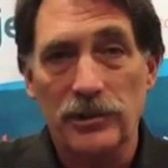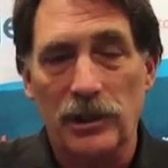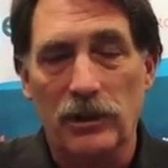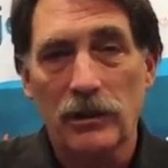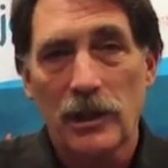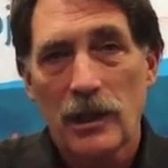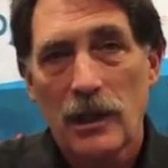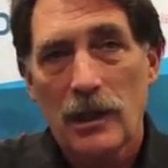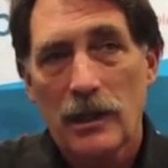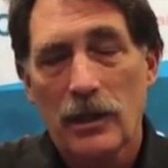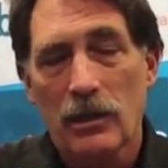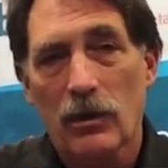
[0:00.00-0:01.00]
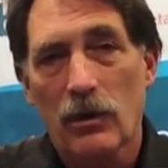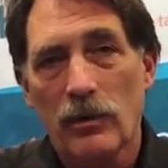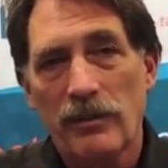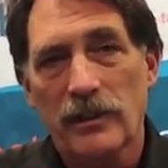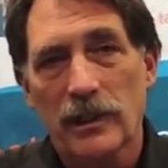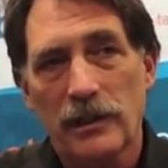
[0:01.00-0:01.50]
So, what
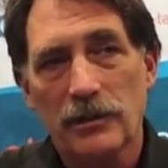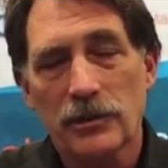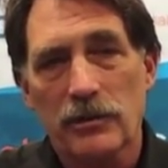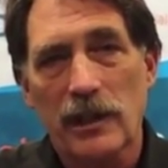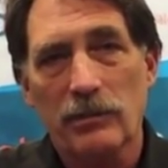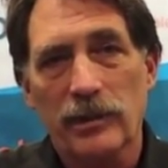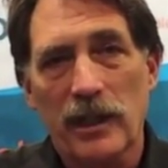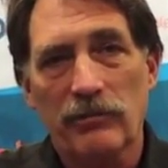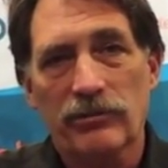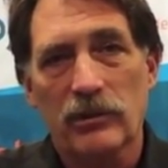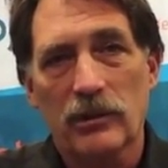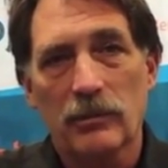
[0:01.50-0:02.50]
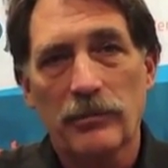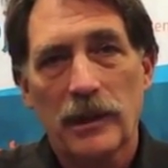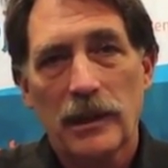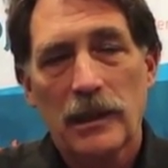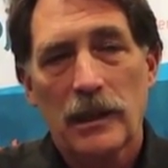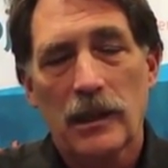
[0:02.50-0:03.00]
we've done is create a platform
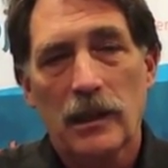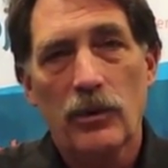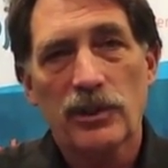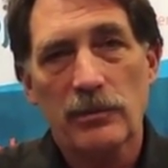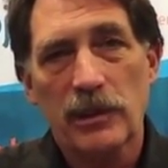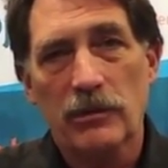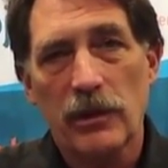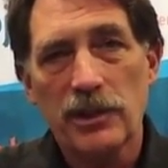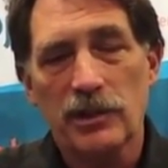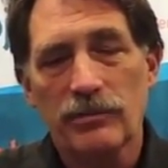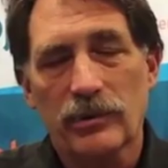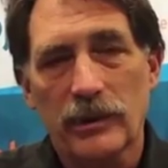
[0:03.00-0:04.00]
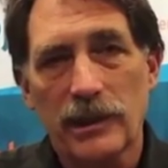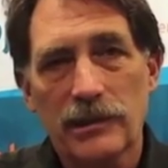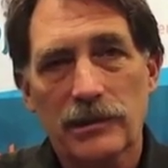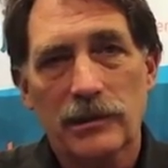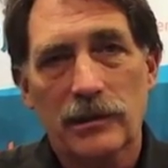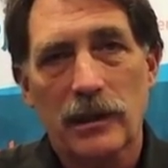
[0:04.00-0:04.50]
with some integration
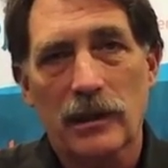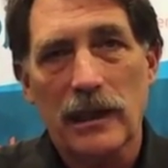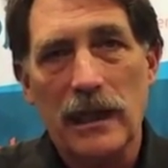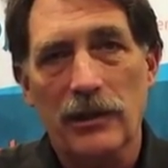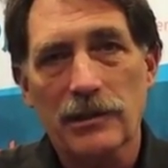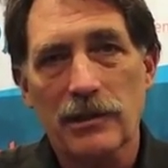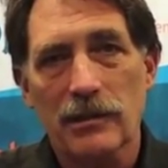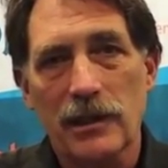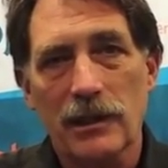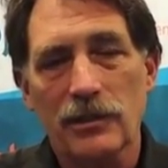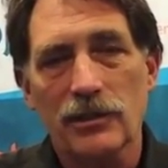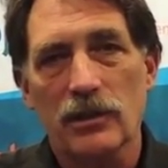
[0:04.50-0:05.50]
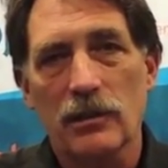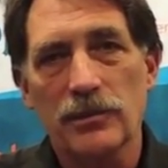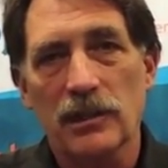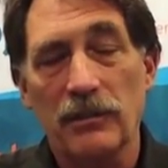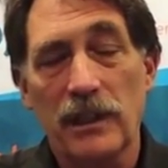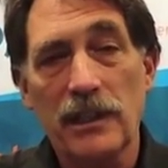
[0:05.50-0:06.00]
points that allow us to think in
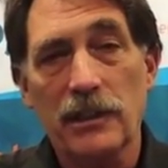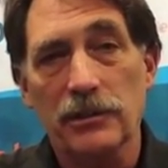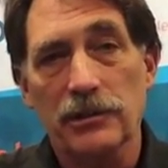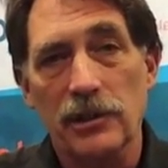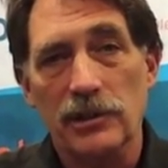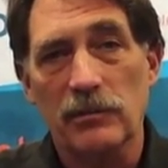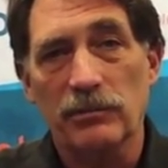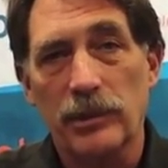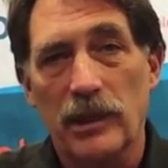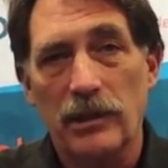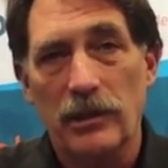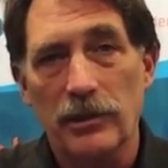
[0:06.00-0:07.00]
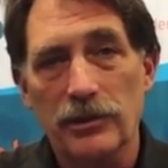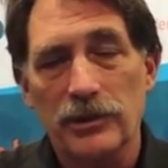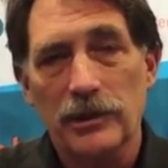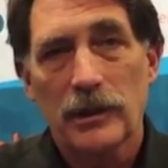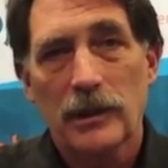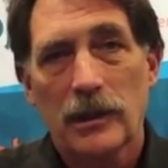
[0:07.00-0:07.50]
terms of an ecosystem of partners
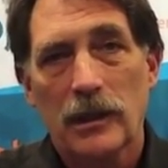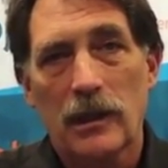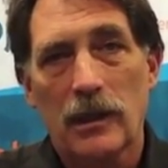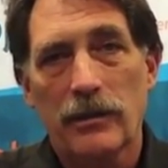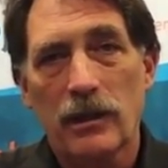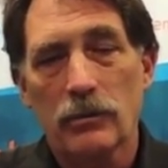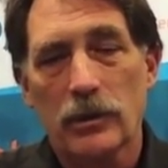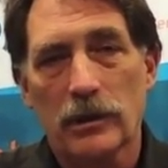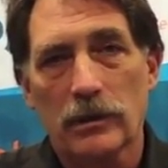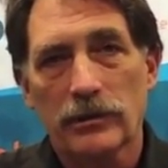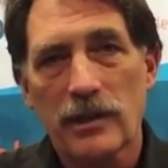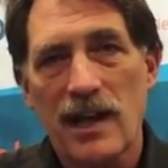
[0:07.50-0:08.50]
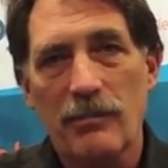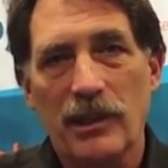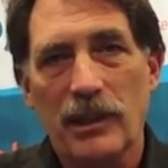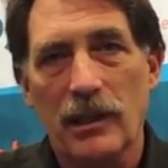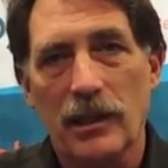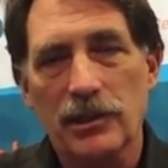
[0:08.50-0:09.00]
that will tap
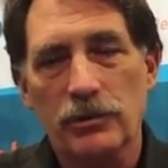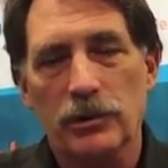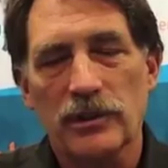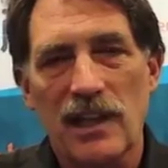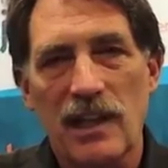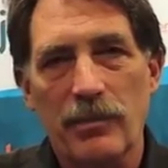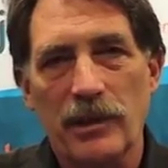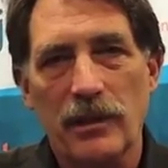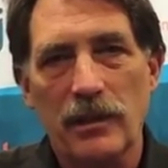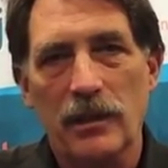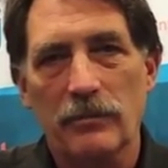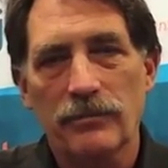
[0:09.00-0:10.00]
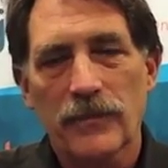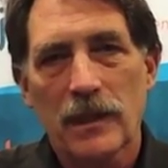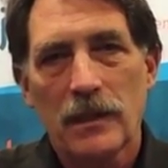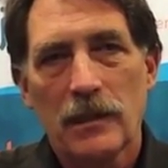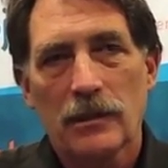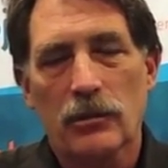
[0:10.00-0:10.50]
into us, we'll tap into them
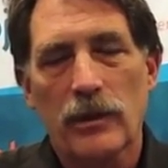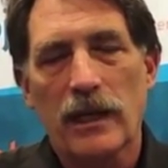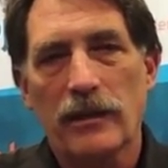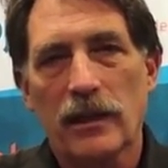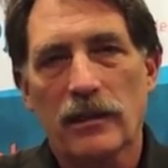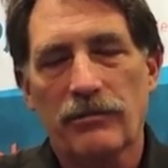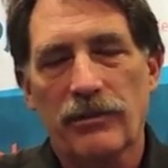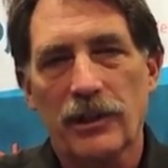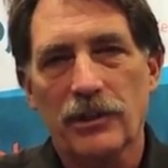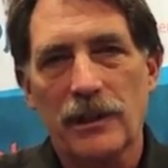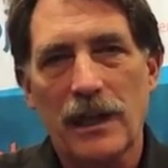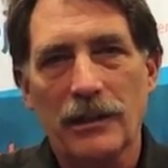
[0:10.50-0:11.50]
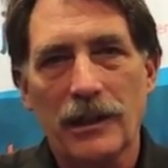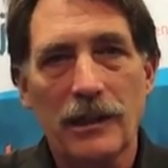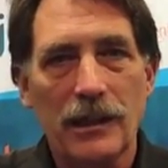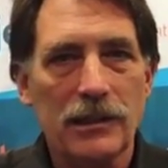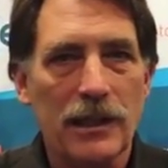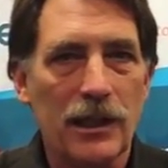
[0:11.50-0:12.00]
to round out the functionality you
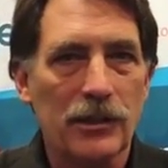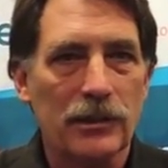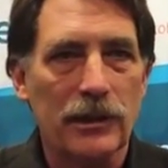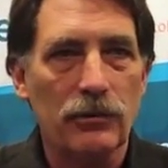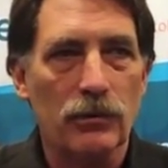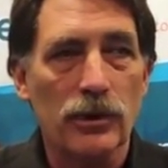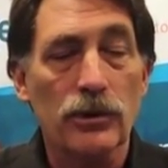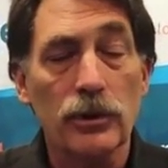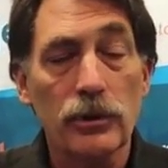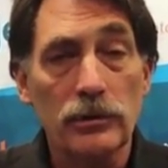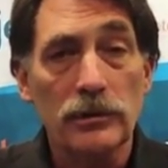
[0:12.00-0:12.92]
need to actually recruit,